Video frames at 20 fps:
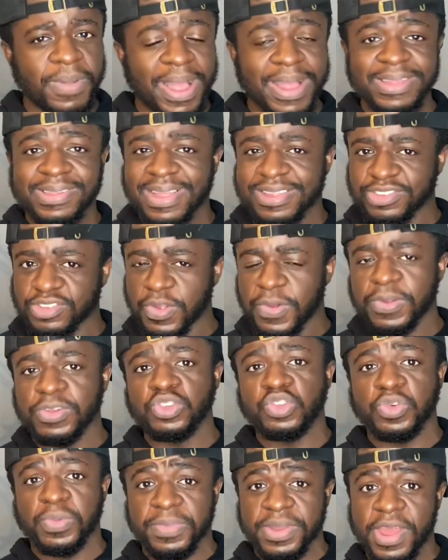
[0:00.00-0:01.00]
started
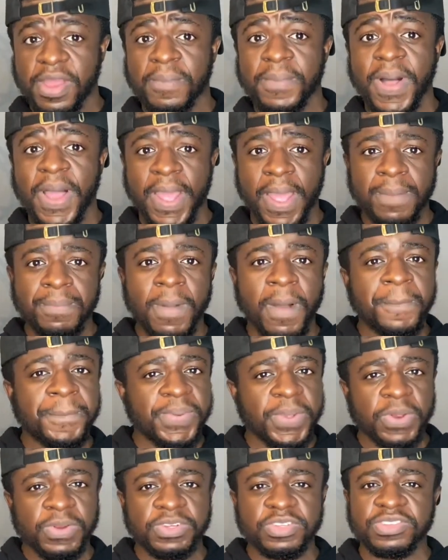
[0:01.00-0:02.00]
trimming down my
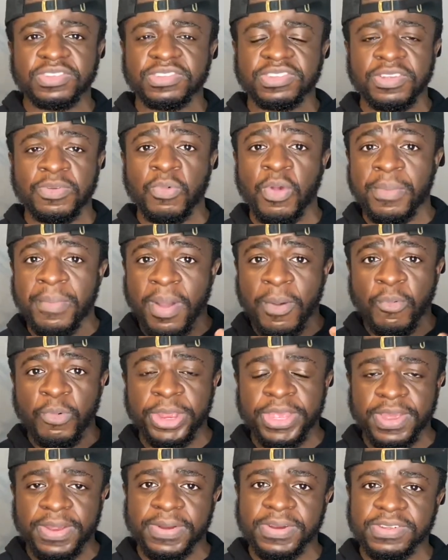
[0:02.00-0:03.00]
beard just to see where my
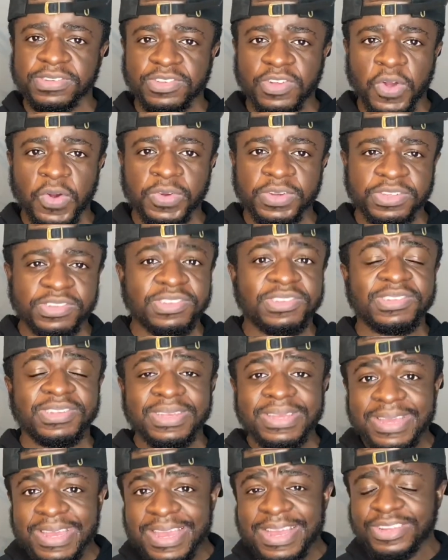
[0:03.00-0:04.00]
weak areas are, just
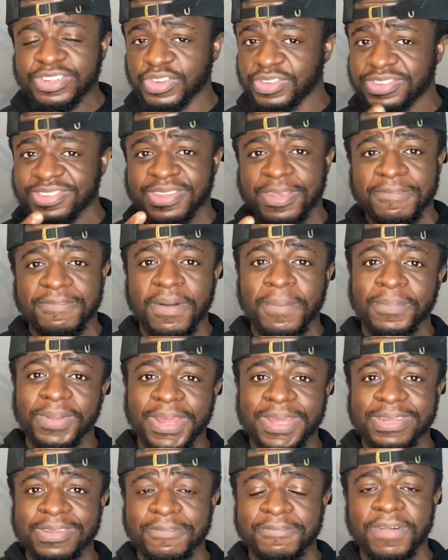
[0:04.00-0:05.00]
to see if I'm
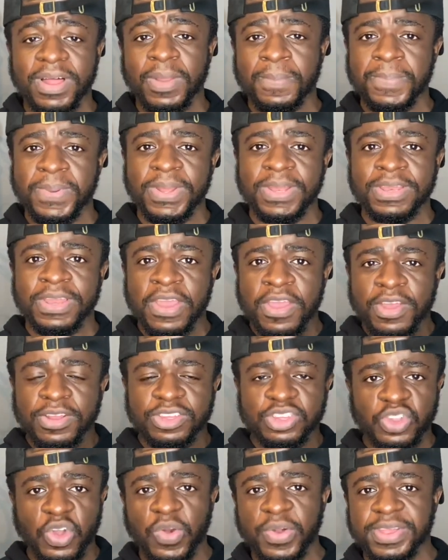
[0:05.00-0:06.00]
like developing
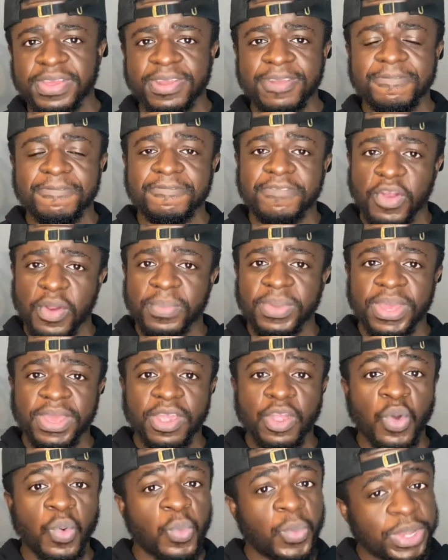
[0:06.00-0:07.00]
darker and firmer
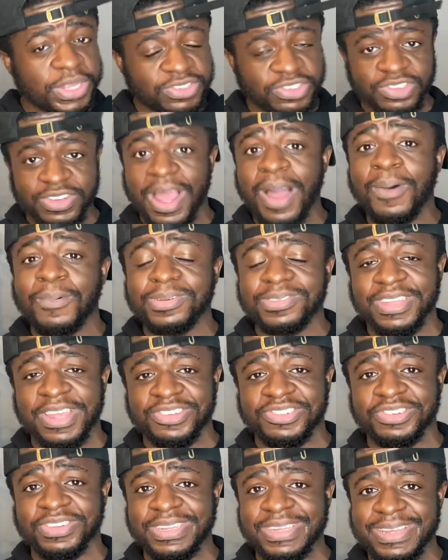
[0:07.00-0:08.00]
hair, which I was
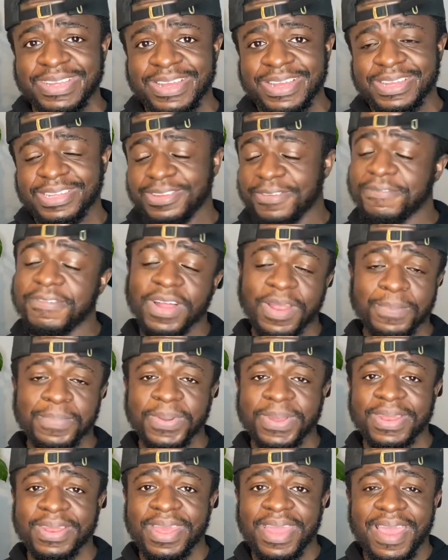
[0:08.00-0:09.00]
actually
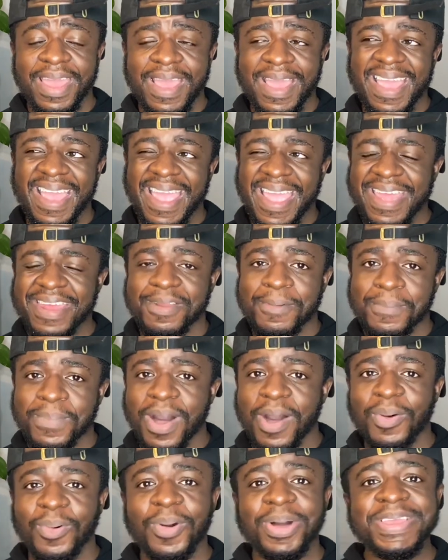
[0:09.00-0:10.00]
developing in
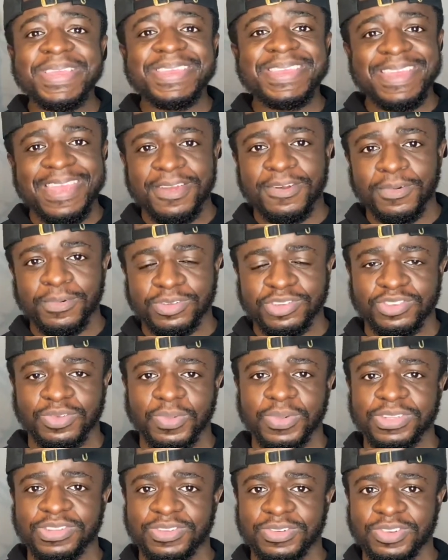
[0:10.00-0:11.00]
about a year or
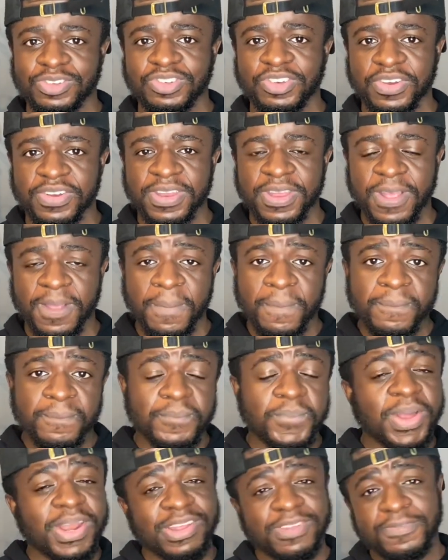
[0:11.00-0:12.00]
so into the journey.
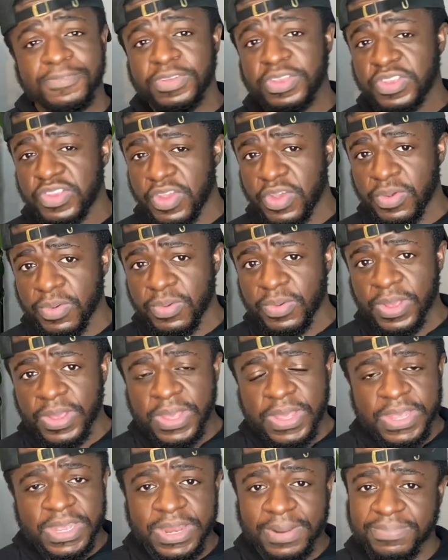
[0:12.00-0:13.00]
But as for you,
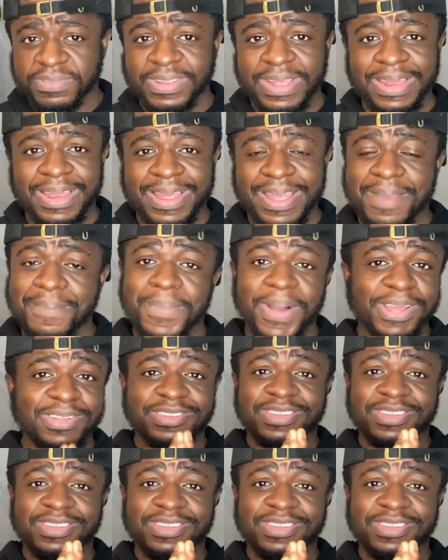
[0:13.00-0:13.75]
you know what I'm saying, like it might